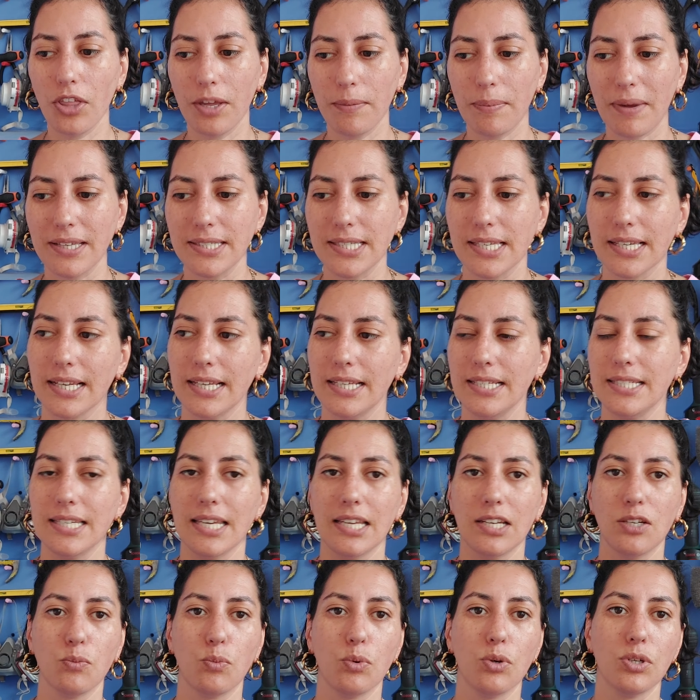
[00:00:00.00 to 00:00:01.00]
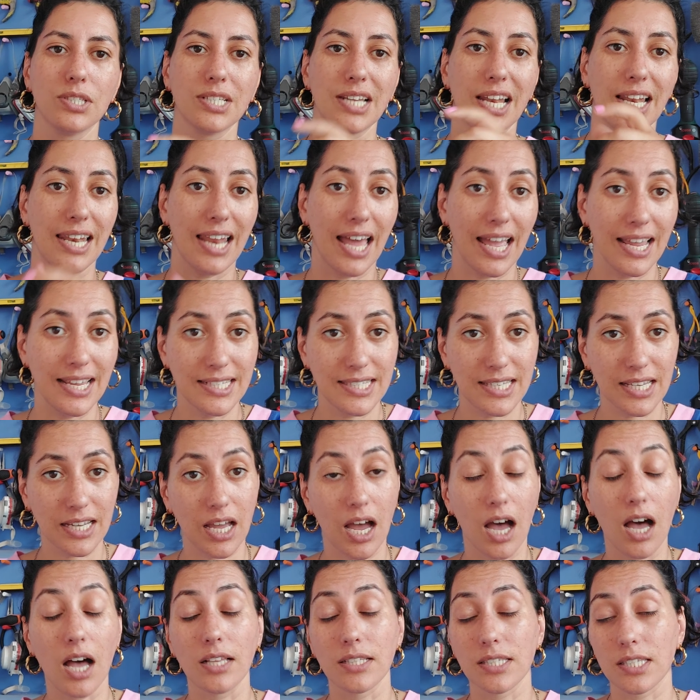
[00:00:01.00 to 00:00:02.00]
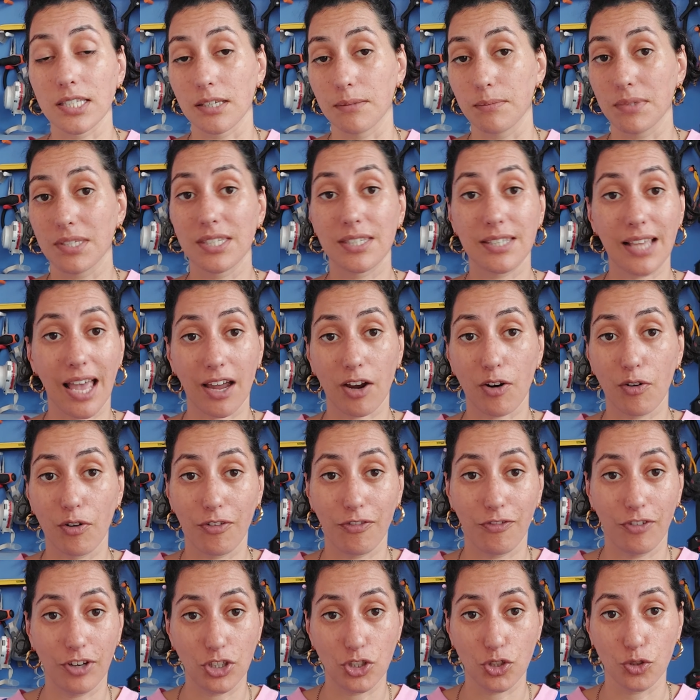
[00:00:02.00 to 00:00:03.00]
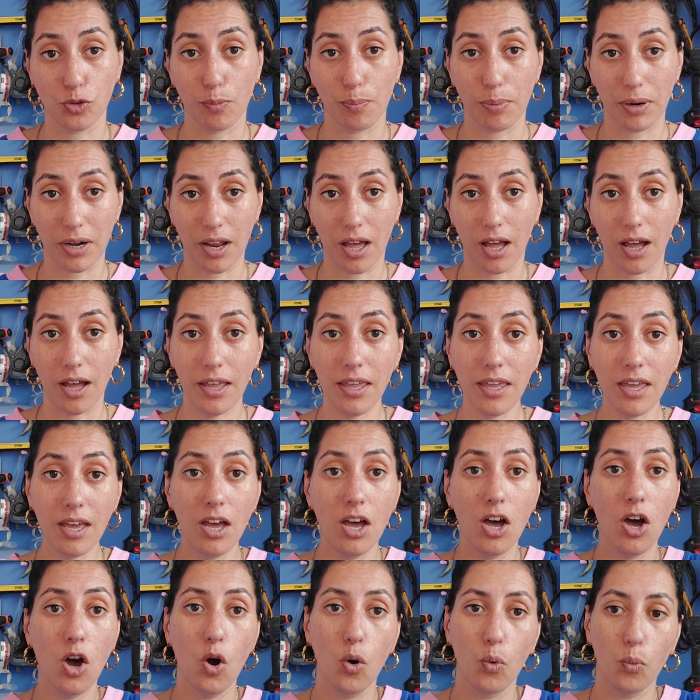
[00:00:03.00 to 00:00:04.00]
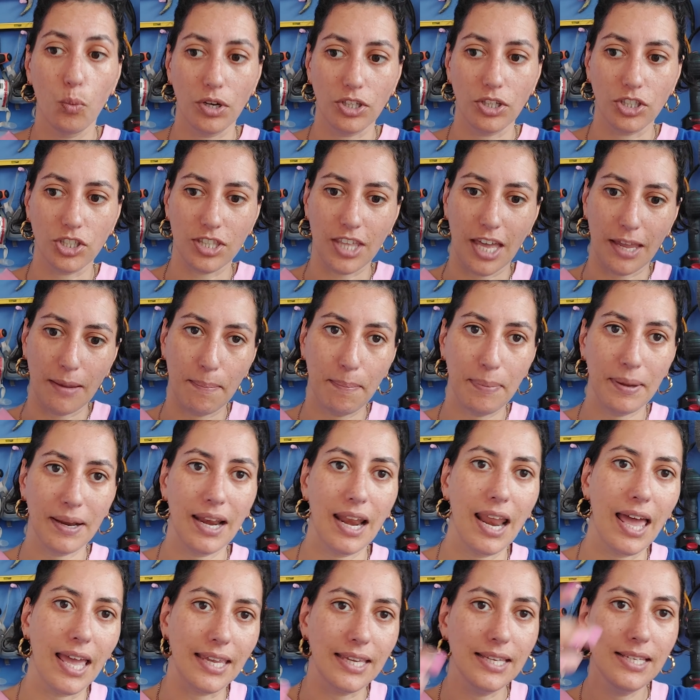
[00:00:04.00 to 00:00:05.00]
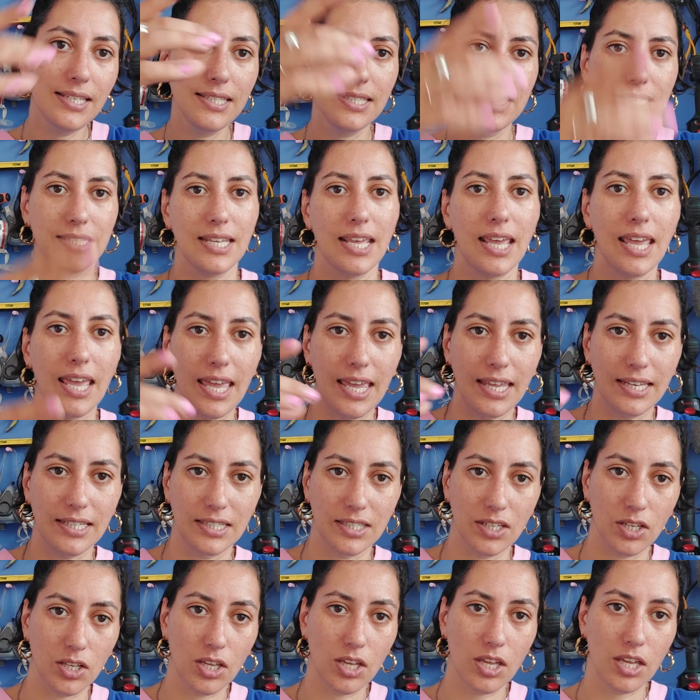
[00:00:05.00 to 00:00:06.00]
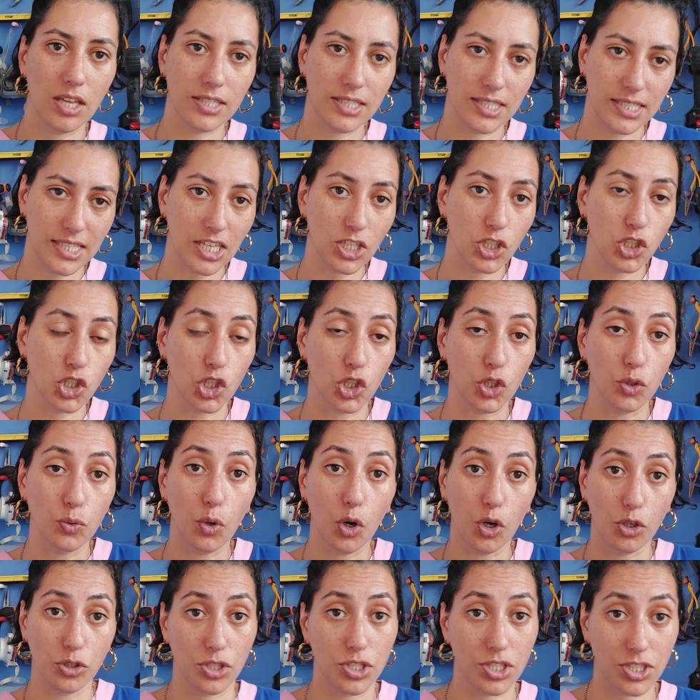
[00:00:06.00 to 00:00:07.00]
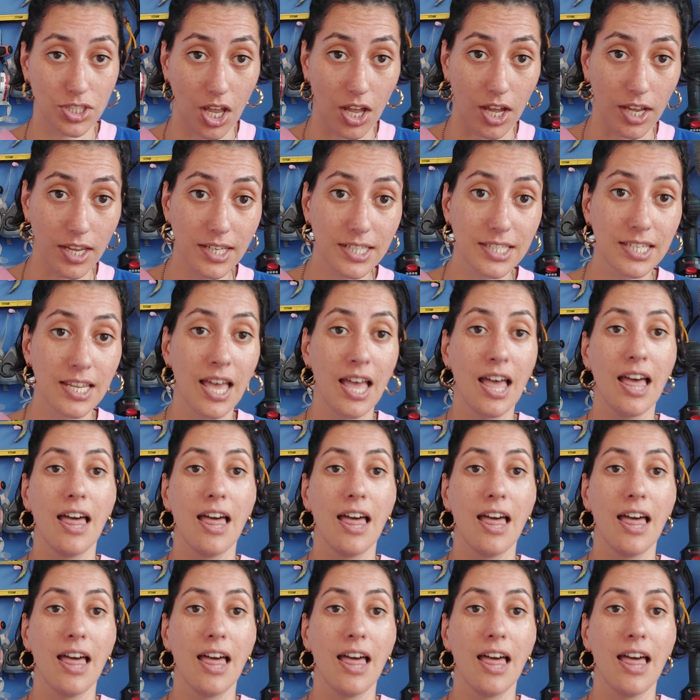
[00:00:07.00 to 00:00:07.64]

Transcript: they basically did was laser cut some sacrificial ply, which they placed in situ on site.